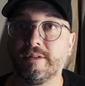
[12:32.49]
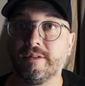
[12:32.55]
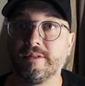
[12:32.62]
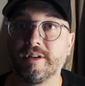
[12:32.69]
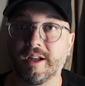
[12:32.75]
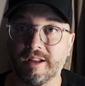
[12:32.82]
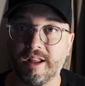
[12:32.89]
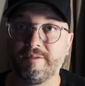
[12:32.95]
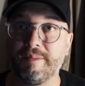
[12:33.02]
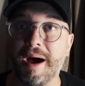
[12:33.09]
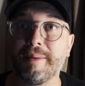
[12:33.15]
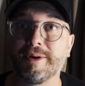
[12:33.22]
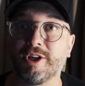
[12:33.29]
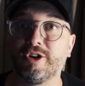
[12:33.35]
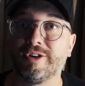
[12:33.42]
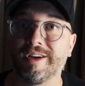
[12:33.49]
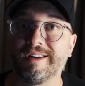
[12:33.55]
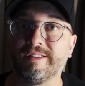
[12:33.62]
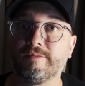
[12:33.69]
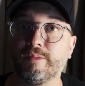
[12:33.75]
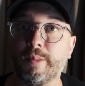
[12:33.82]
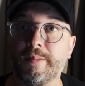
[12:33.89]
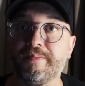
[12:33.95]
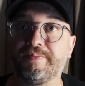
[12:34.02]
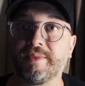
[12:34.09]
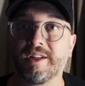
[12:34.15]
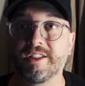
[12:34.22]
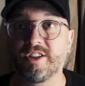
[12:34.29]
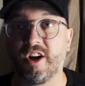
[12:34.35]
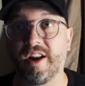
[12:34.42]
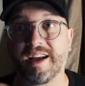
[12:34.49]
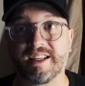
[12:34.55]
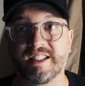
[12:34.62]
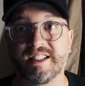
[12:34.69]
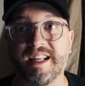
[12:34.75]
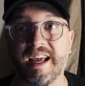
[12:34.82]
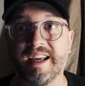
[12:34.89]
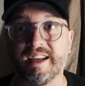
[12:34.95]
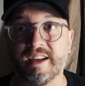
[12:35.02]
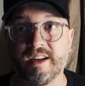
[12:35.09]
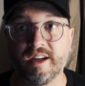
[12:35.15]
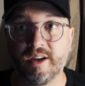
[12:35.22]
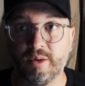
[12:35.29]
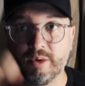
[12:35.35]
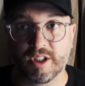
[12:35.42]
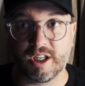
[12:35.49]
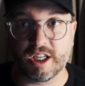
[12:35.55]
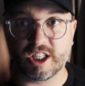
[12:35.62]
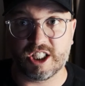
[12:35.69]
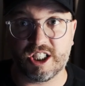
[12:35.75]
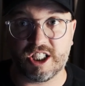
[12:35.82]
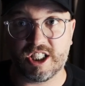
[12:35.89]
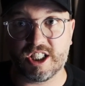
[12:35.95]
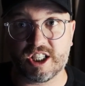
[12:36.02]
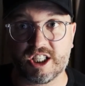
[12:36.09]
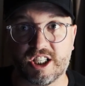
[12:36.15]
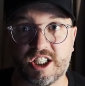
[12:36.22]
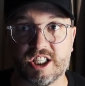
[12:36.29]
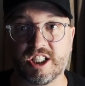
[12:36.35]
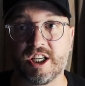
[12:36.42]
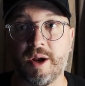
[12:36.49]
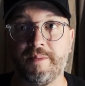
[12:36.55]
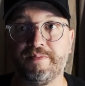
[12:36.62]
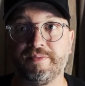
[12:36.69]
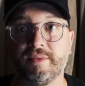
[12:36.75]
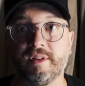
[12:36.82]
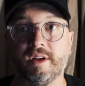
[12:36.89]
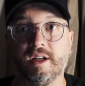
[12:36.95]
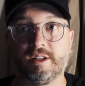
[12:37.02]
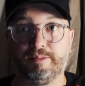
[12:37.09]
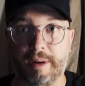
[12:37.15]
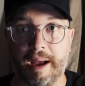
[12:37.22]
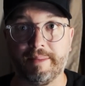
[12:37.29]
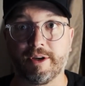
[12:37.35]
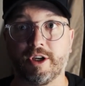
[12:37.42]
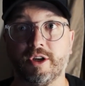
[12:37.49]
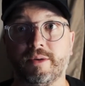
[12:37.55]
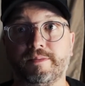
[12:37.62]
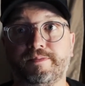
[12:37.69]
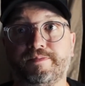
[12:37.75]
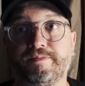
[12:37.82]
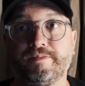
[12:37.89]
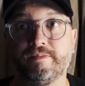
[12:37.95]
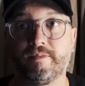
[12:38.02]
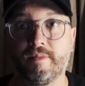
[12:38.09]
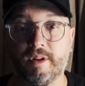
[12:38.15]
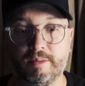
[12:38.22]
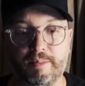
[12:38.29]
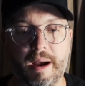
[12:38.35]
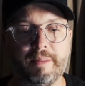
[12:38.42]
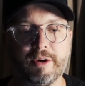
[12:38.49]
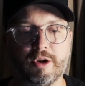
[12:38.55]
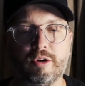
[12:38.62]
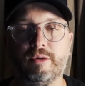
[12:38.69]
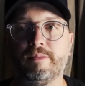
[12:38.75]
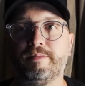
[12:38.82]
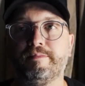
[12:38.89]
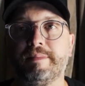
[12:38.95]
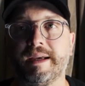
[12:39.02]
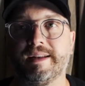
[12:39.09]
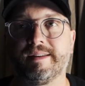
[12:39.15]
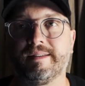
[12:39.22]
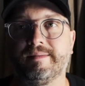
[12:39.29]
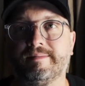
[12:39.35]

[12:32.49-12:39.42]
like they barbecued it. It's not like a steak, but it's like it's barbecue. Barbecue meat.